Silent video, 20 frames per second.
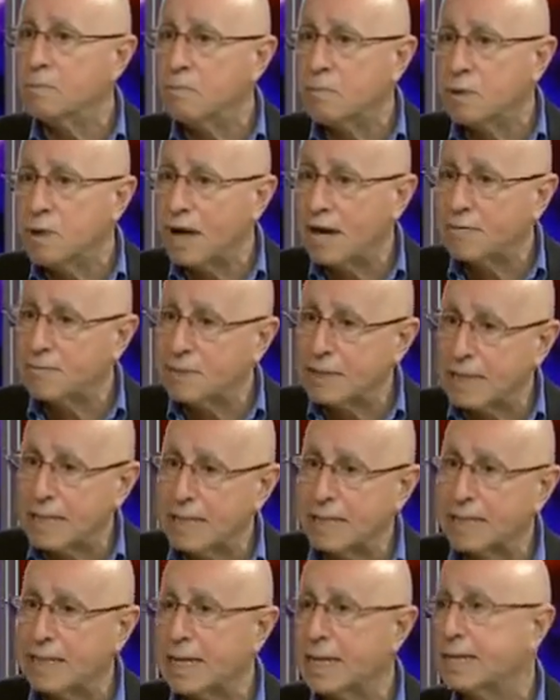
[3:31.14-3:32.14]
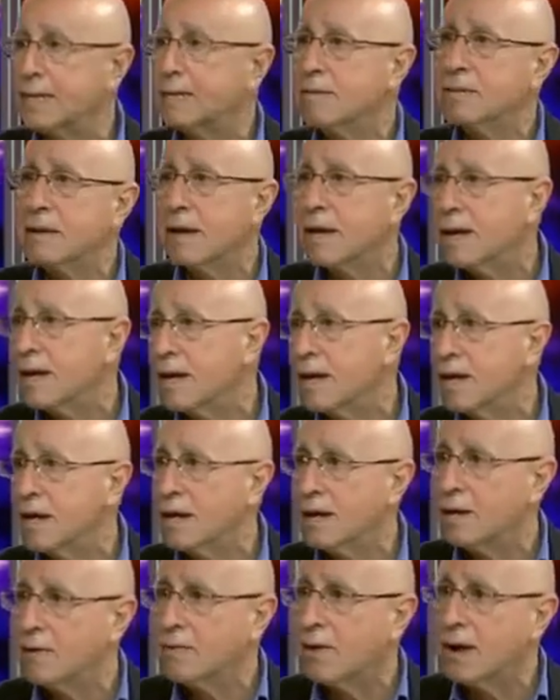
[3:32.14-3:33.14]
We have seen that
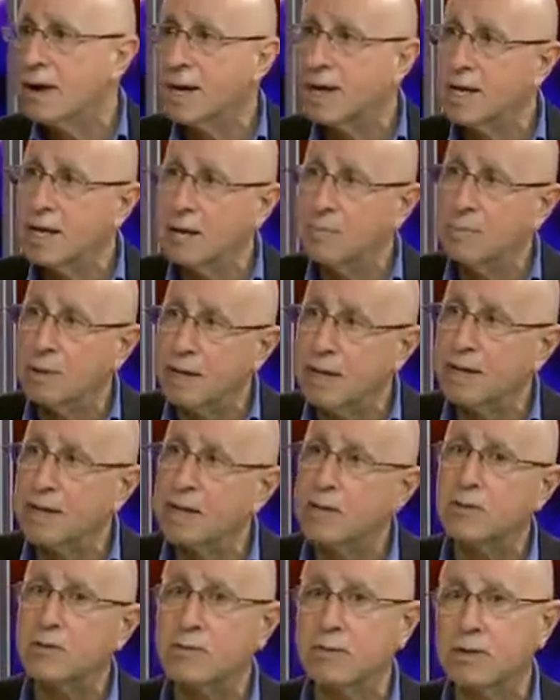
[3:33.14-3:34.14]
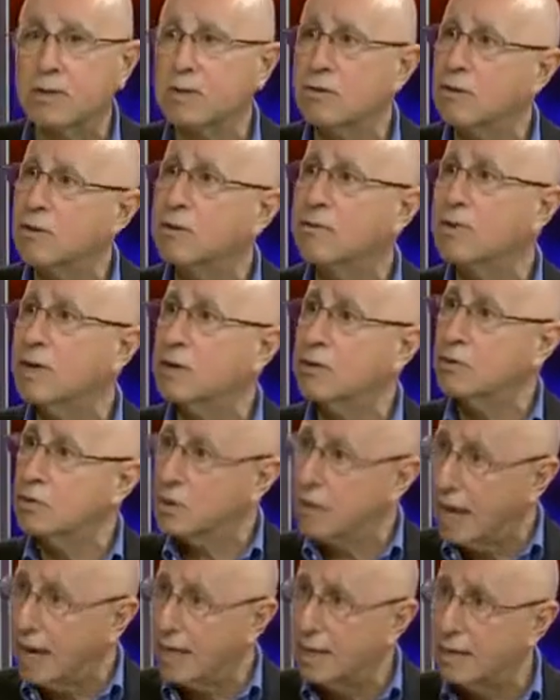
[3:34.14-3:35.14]
Iraq inability to
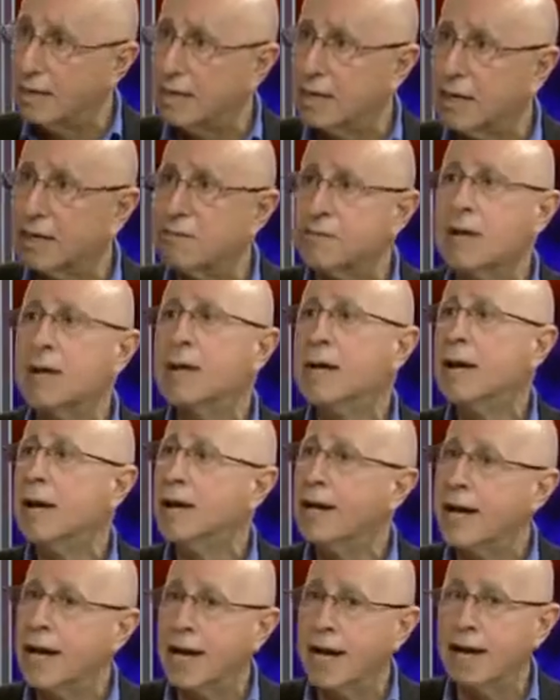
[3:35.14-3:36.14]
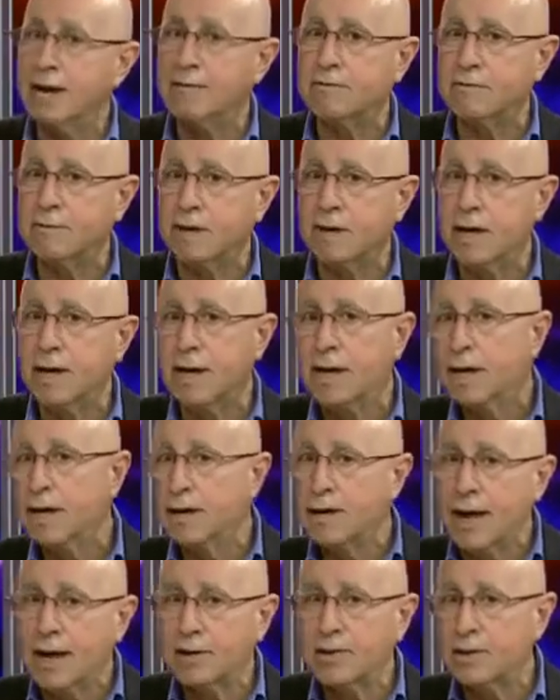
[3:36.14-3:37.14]
reconcile itself and have
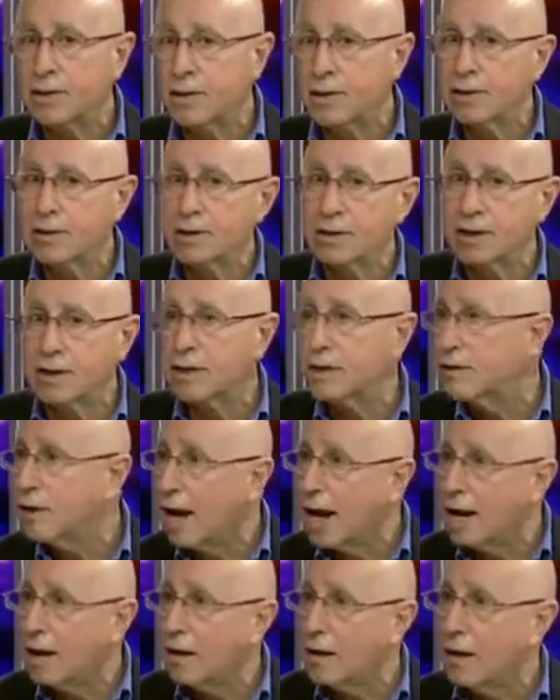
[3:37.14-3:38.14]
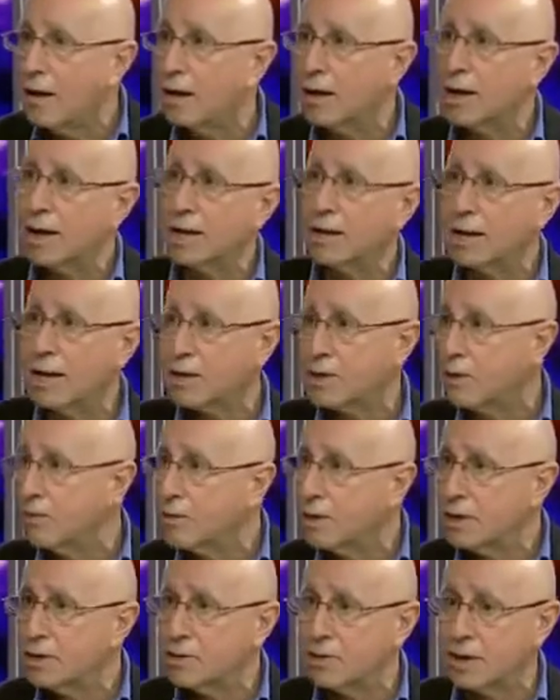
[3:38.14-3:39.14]
national dialogue and national
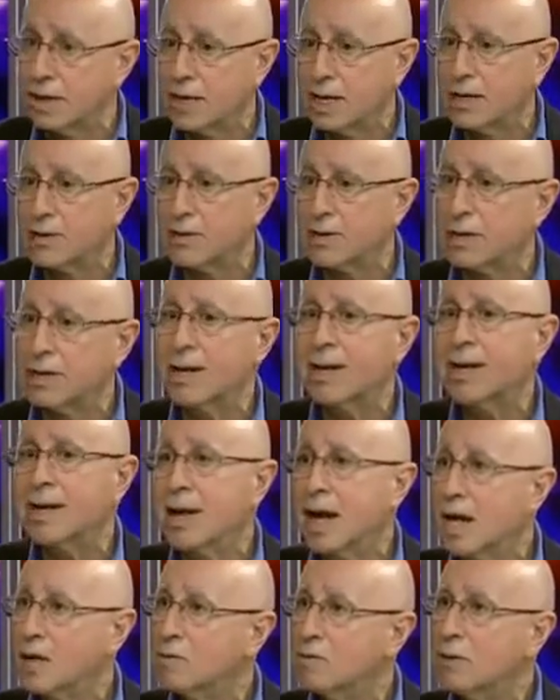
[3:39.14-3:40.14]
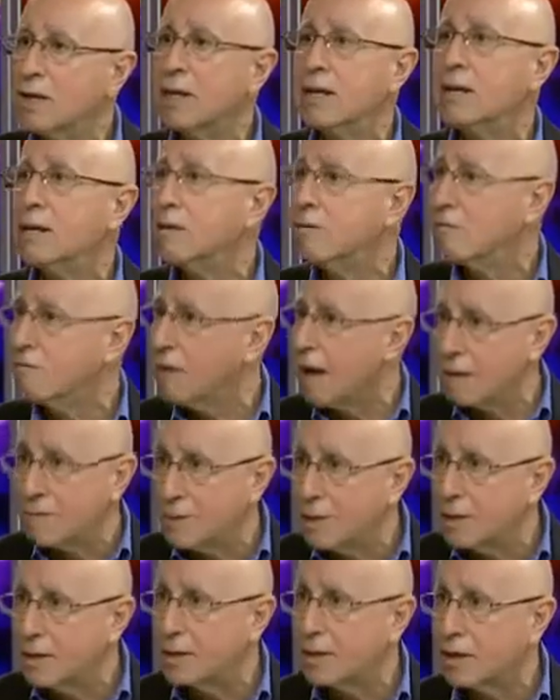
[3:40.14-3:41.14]
reconciliation has really
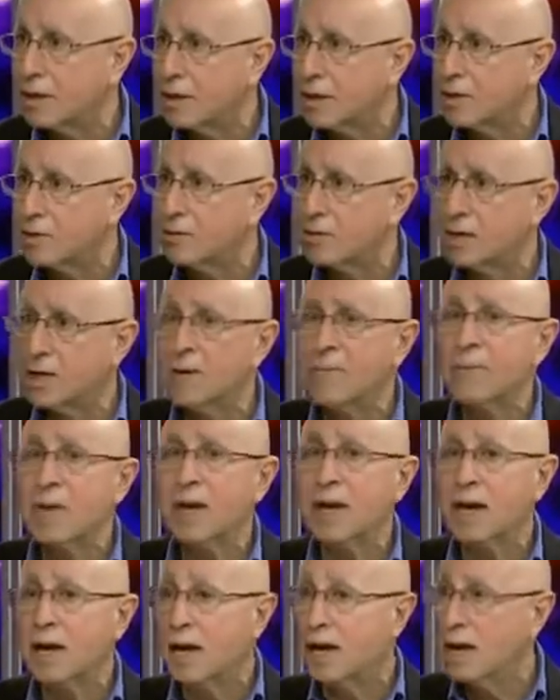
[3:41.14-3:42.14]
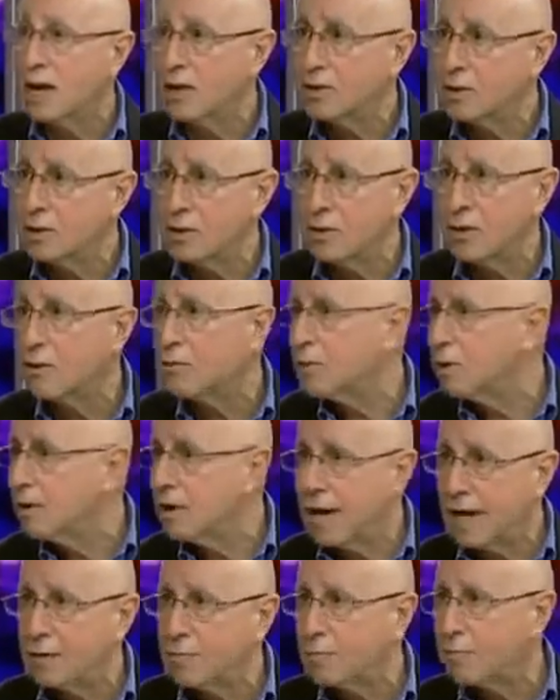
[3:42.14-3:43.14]
fragmented the country, and so on. We
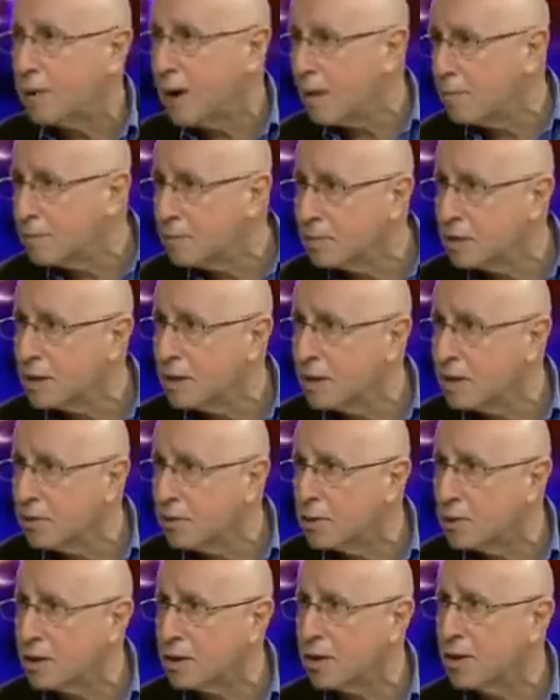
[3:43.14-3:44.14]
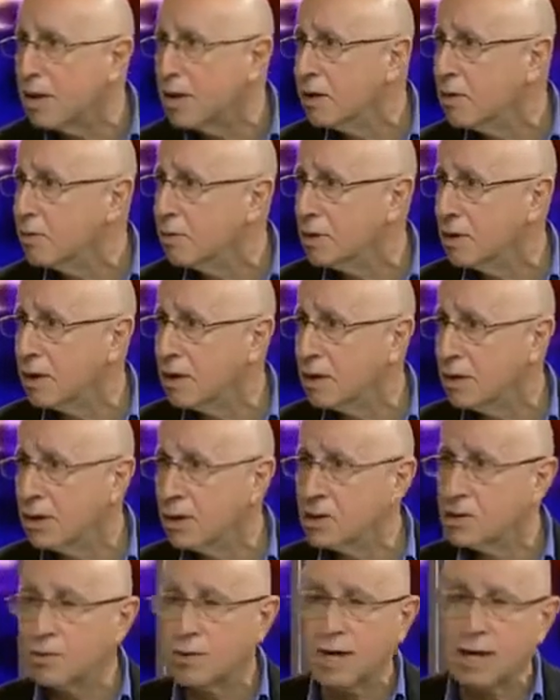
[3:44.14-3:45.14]
had problems in the north with the
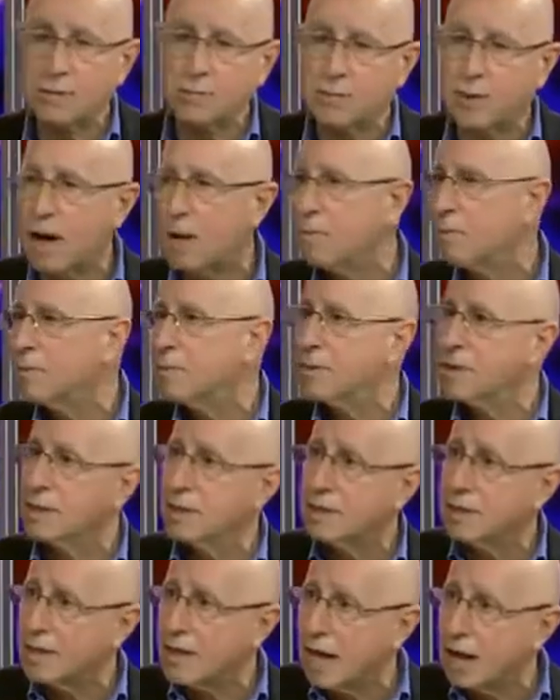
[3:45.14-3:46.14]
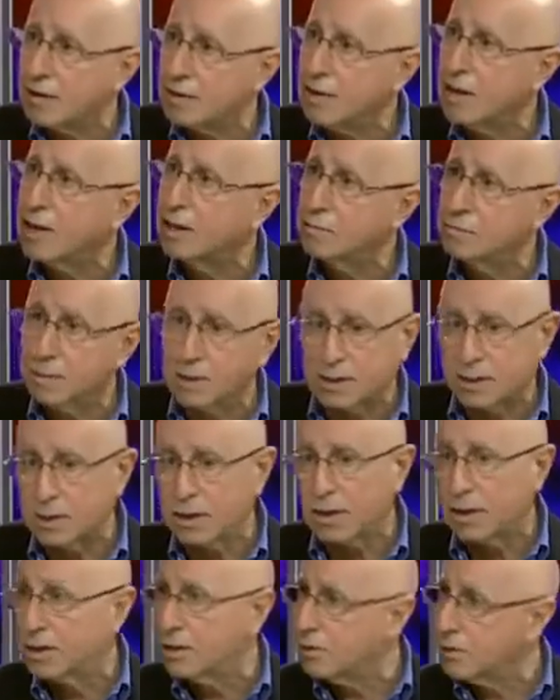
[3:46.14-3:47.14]
Kurds. We had problems in the south,
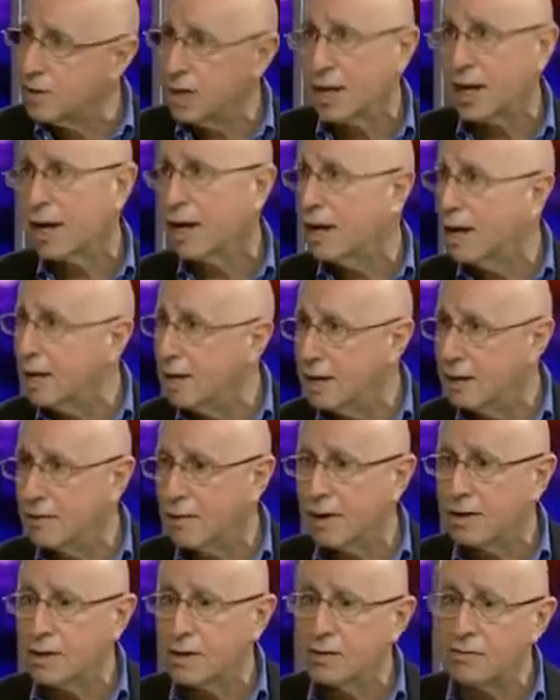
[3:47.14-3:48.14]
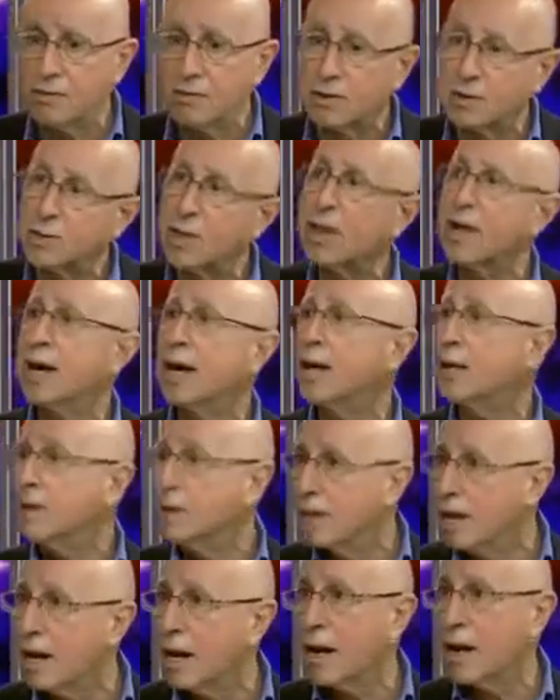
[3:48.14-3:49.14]
Basra and the Shia and Iran's influence, and
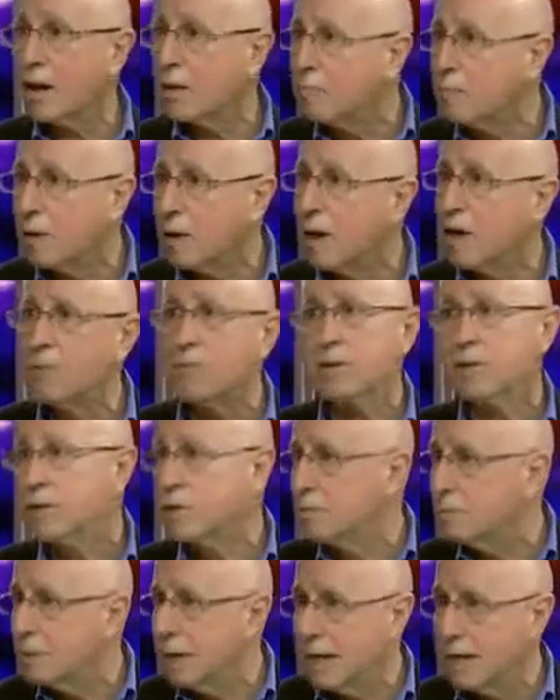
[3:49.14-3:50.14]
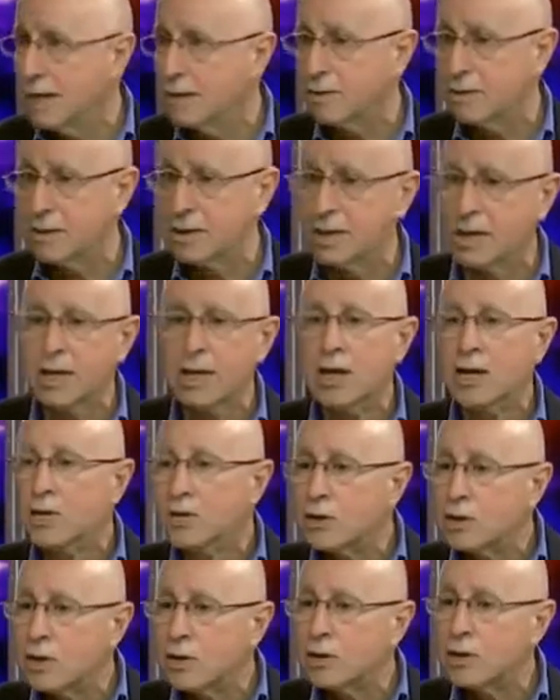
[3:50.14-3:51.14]
then in Anbar, which is mainly Sunni.
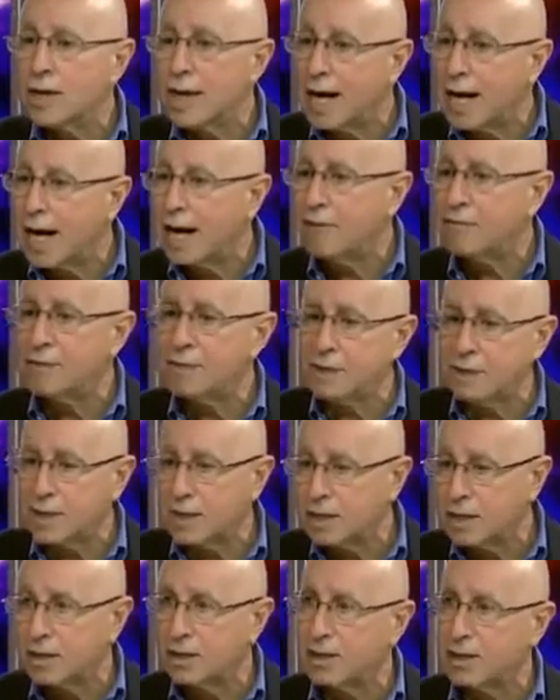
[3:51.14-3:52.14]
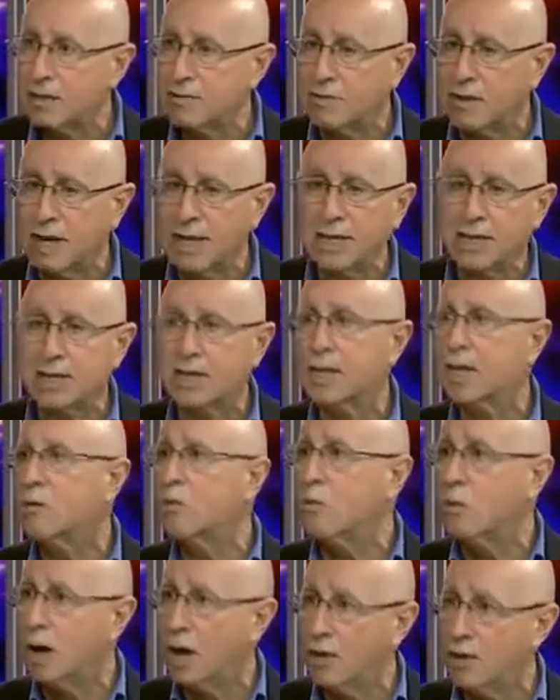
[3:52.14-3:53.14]
So you have the sectarian divide is
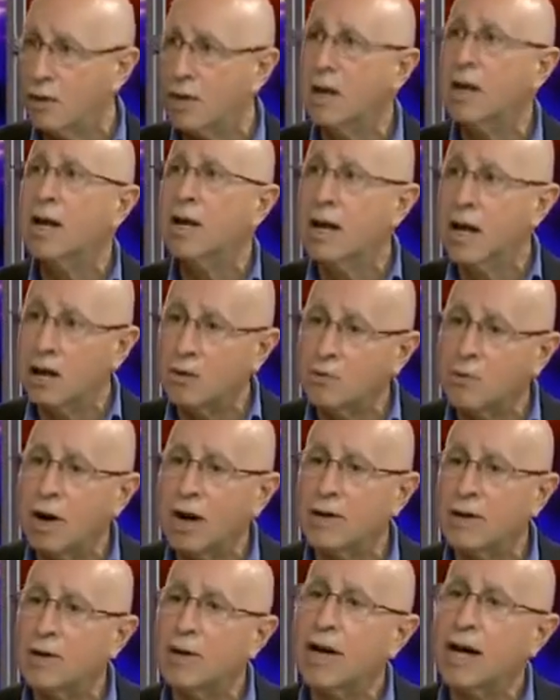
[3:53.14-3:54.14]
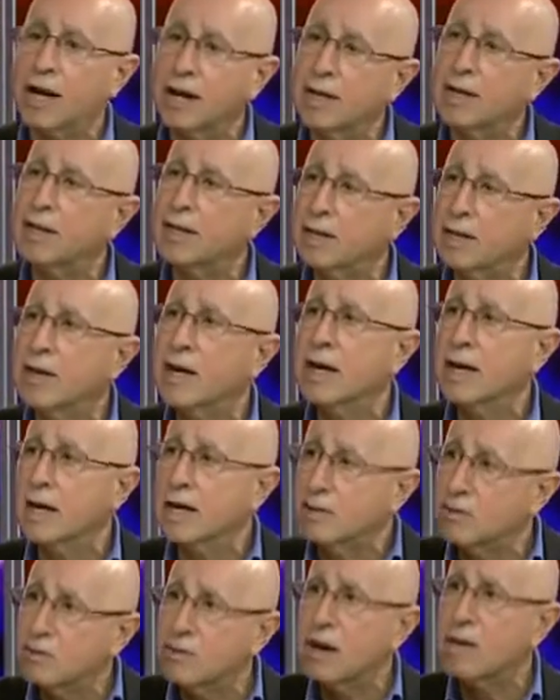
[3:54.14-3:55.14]
getting wider and wider, and
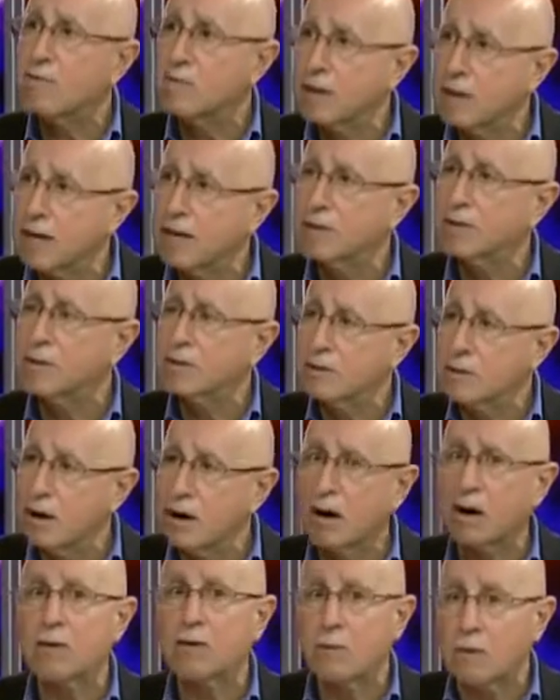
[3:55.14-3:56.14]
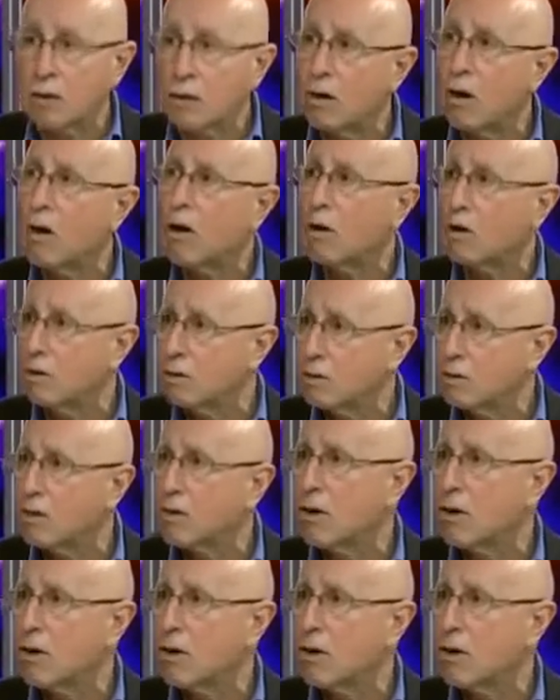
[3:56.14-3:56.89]
its ramifications are long.